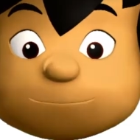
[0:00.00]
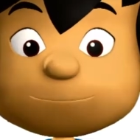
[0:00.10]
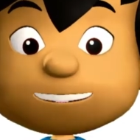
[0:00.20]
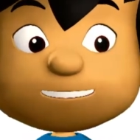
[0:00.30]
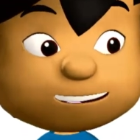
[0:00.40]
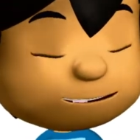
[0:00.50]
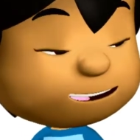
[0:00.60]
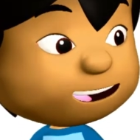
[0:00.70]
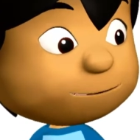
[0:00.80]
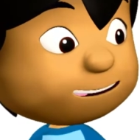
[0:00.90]
Do you know
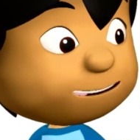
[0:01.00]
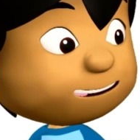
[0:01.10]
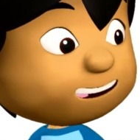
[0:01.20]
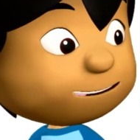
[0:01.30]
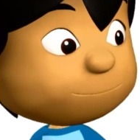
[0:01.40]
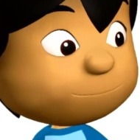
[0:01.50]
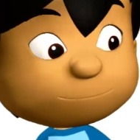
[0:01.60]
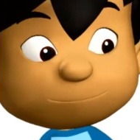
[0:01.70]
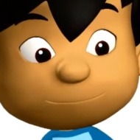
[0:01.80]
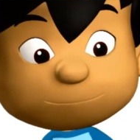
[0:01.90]
what this is?
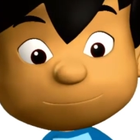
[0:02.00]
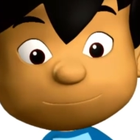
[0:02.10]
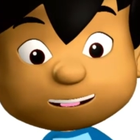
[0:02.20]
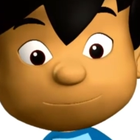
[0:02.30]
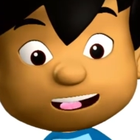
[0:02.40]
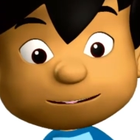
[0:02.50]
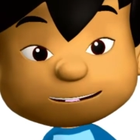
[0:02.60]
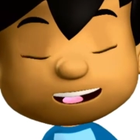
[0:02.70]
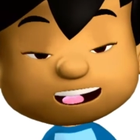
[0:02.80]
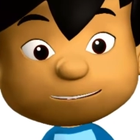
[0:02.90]
It's a
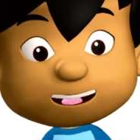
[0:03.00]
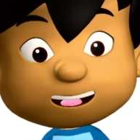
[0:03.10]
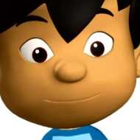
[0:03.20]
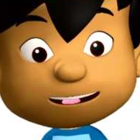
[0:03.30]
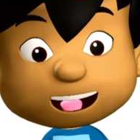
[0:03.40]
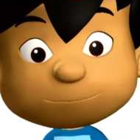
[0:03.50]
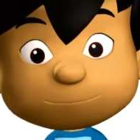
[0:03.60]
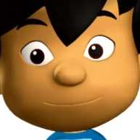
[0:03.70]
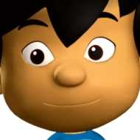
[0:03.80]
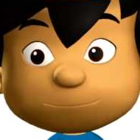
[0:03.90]
pineapple.
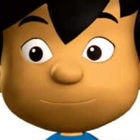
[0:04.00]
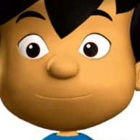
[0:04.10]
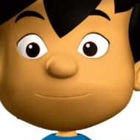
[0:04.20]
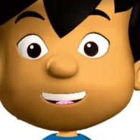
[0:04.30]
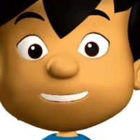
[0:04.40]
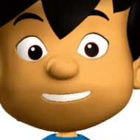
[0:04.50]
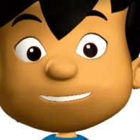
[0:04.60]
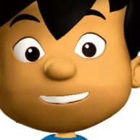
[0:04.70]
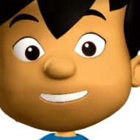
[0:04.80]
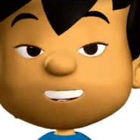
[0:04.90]
How do
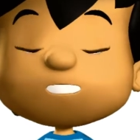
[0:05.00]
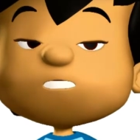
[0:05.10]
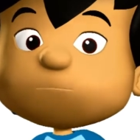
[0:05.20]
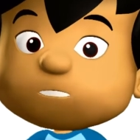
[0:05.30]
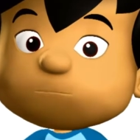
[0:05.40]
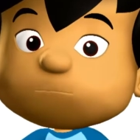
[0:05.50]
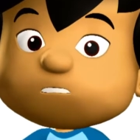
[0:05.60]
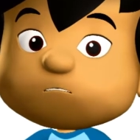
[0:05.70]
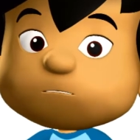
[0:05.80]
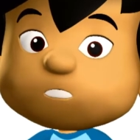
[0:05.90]
we know it's a
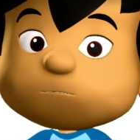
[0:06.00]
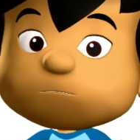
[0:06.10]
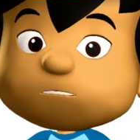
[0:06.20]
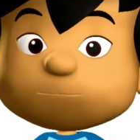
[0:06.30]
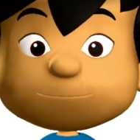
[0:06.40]
pineapple?